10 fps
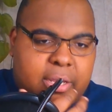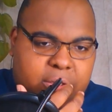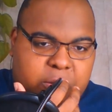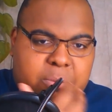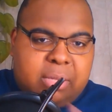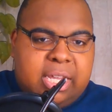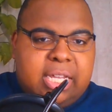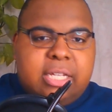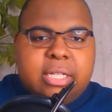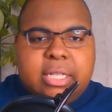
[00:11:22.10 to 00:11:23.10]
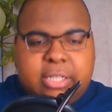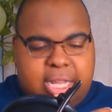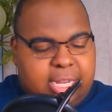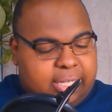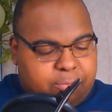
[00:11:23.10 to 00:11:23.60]
to me,
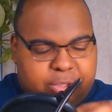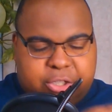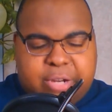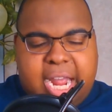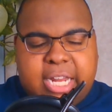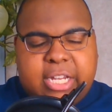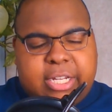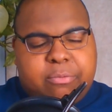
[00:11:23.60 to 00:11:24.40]
with strategy.